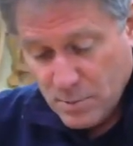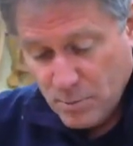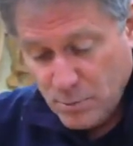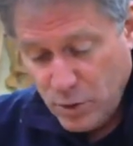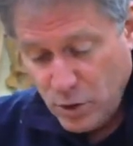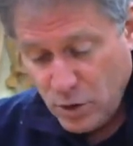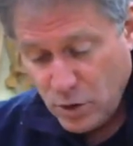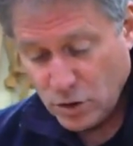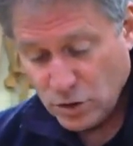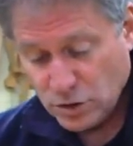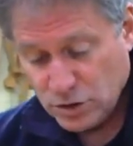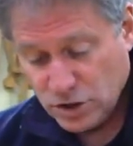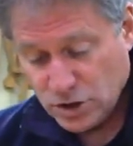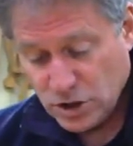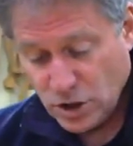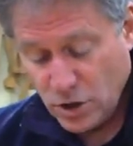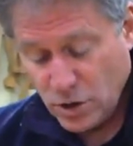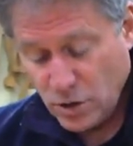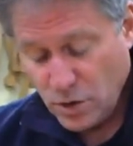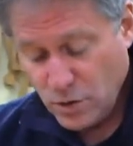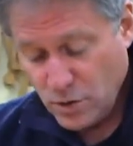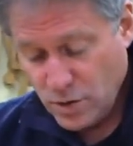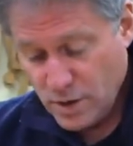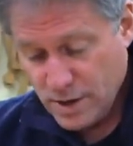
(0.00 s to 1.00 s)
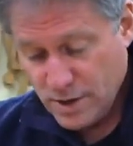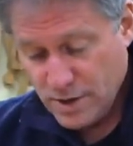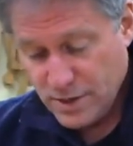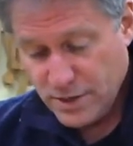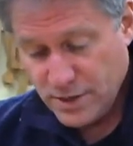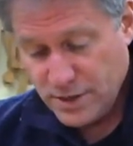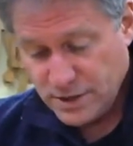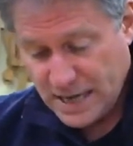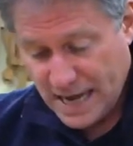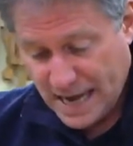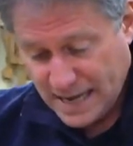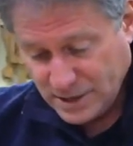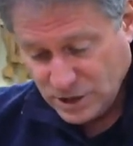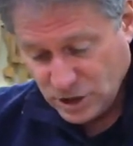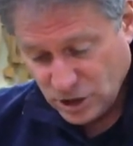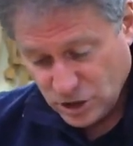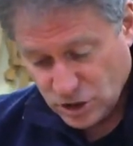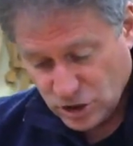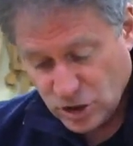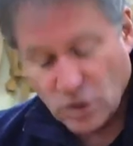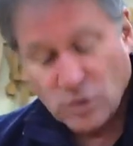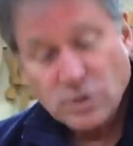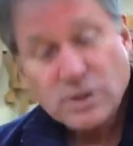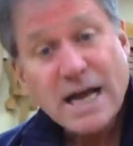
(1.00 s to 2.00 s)
pull so the
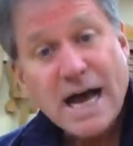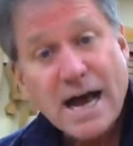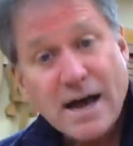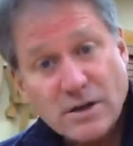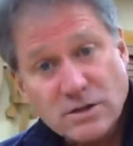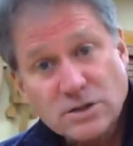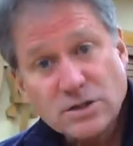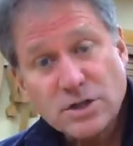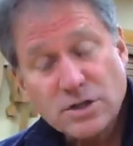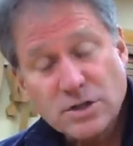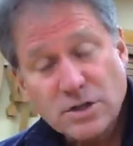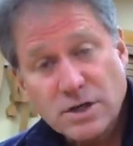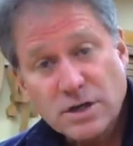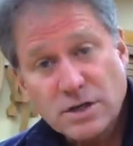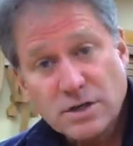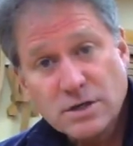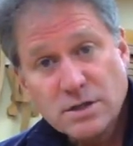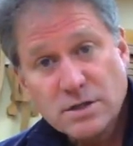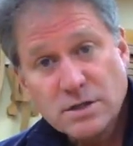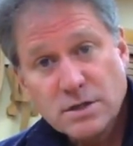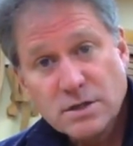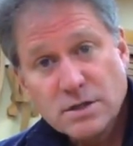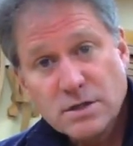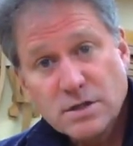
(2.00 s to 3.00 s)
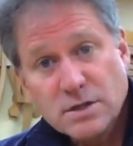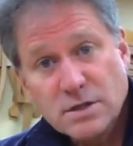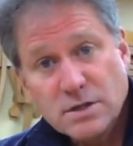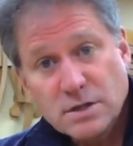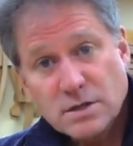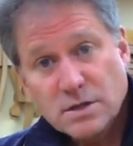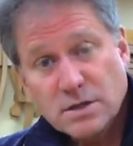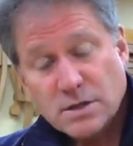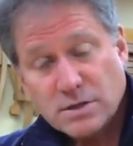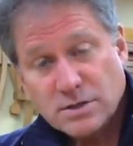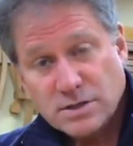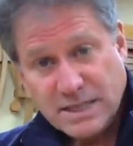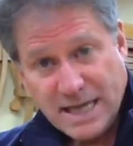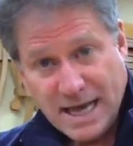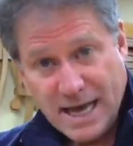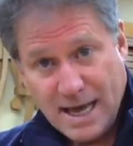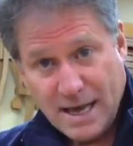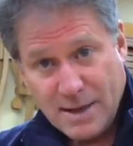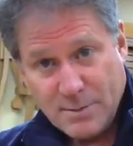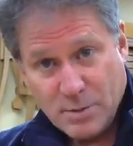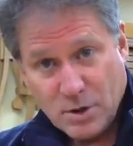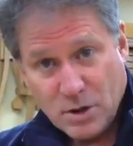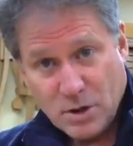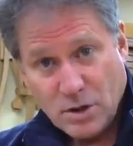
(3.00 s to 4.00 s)
edges go down to the
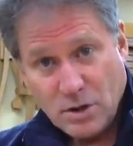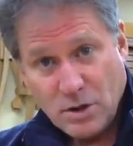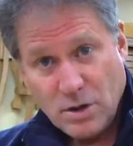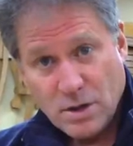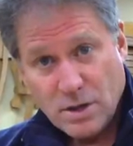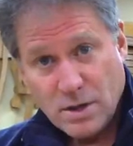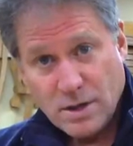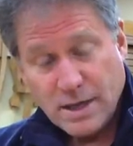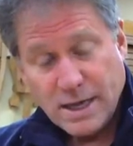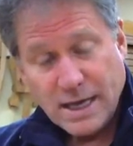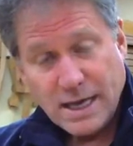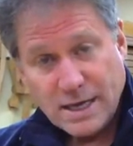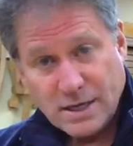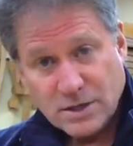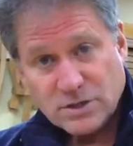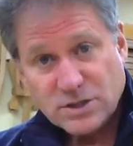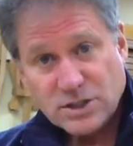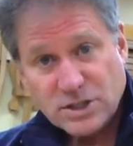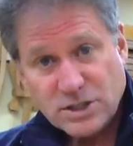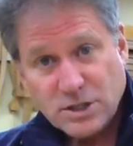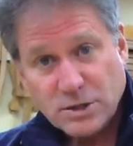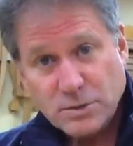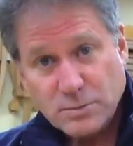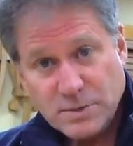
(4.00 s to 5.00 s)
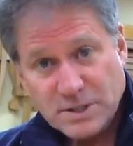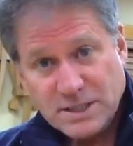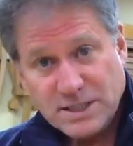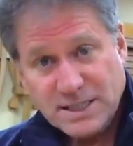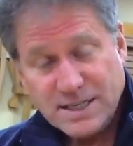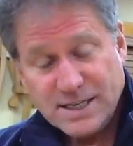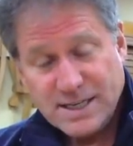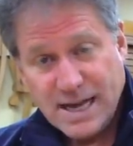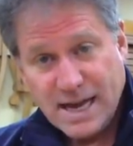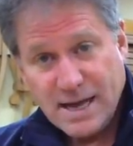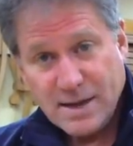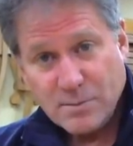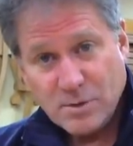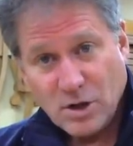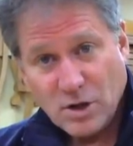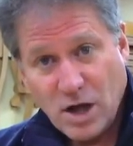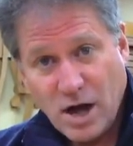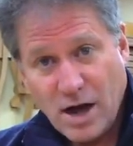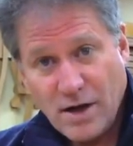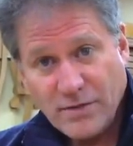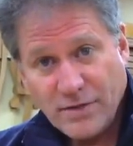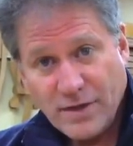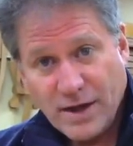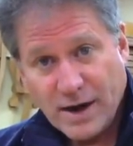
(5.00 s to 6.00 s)
table and it'll still be stable
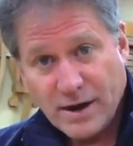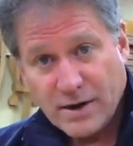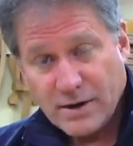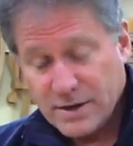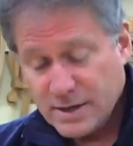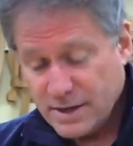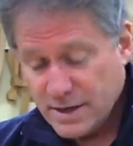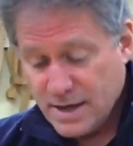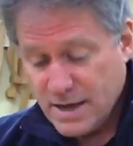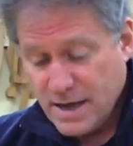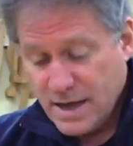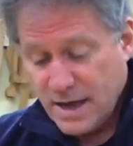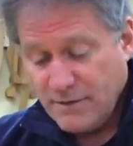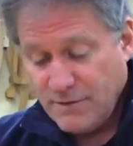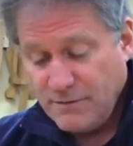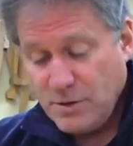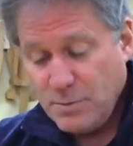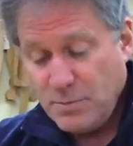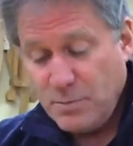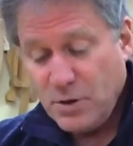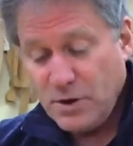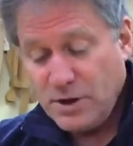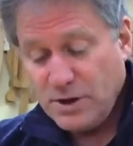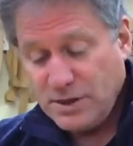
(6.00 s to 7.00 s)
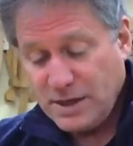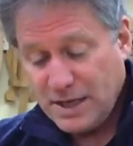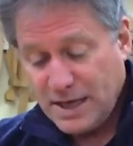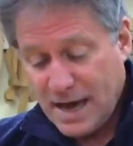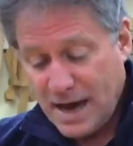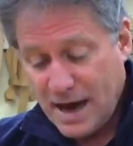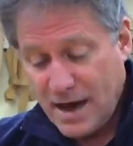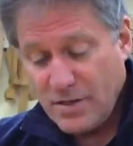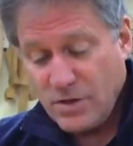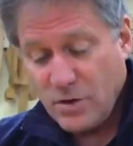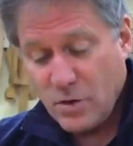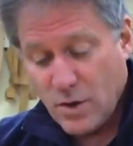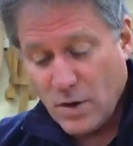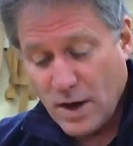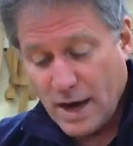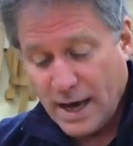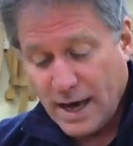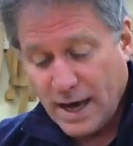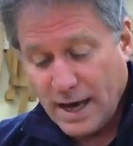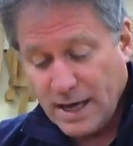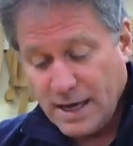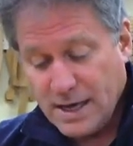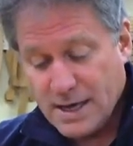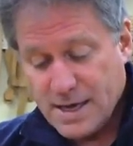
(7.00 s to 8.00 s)
on there. If you put it the other
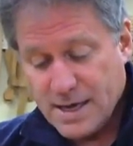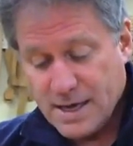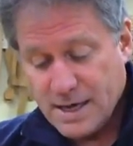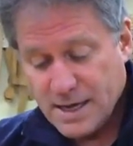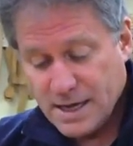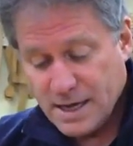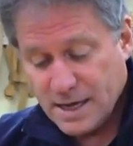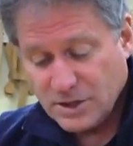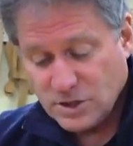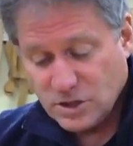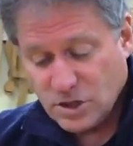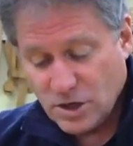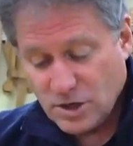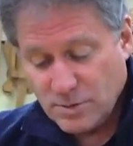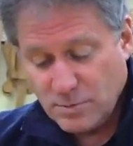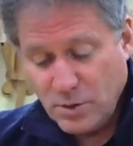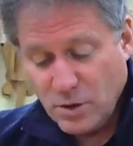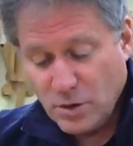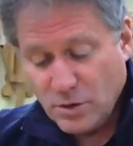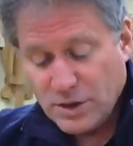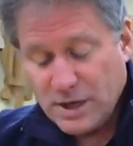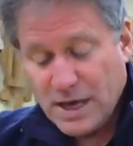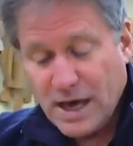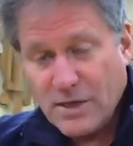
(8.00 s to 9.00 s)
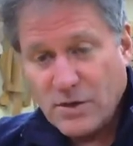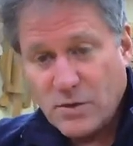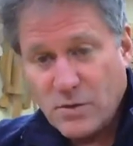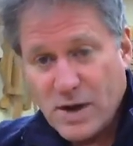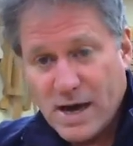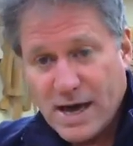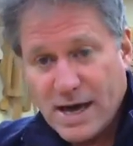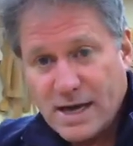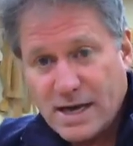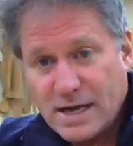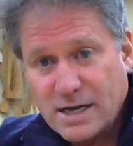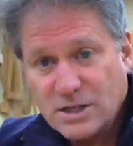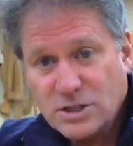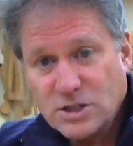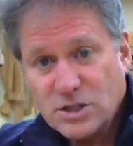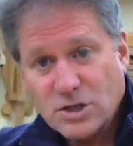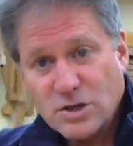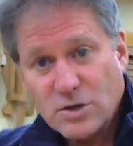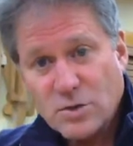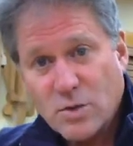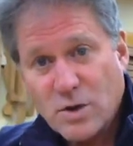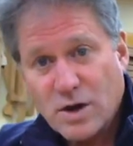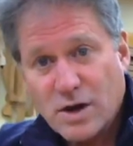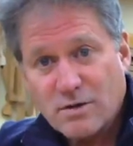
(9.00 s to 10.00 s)
way, it's going to pull the other way and it's
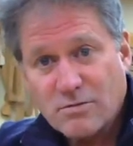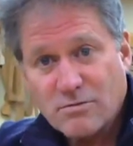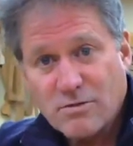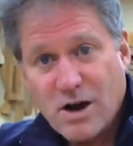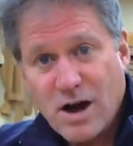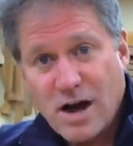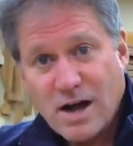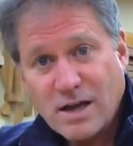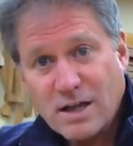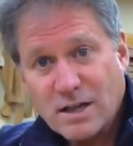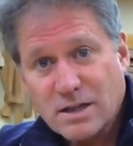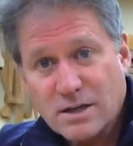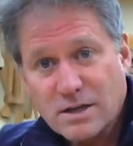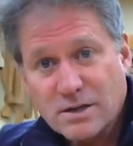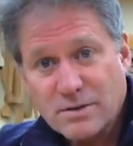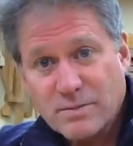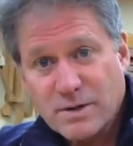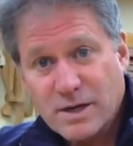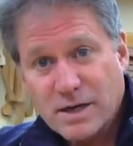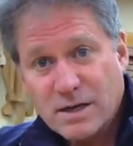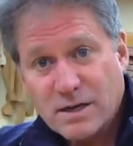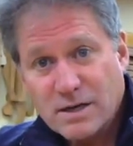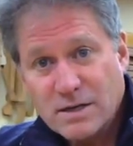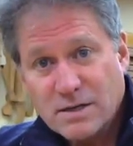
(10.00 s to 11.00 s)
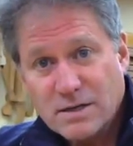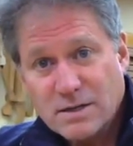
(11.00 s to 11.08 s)
going to want to rock a little bit.